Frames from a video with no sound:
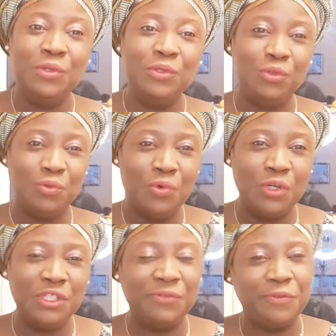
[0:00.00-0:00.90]
to
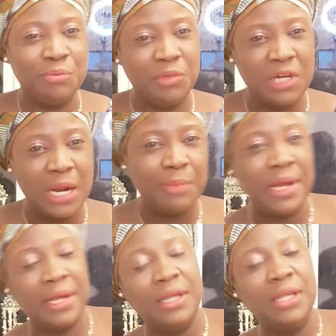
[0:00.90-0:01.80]
watch from
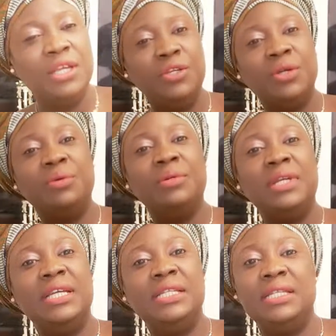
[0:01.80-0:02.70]
Grandma Young
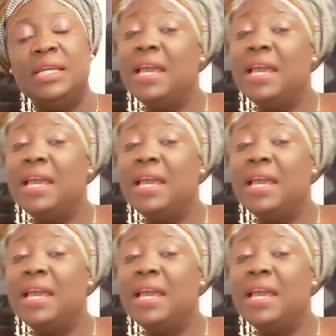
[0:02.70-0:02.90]
Lady.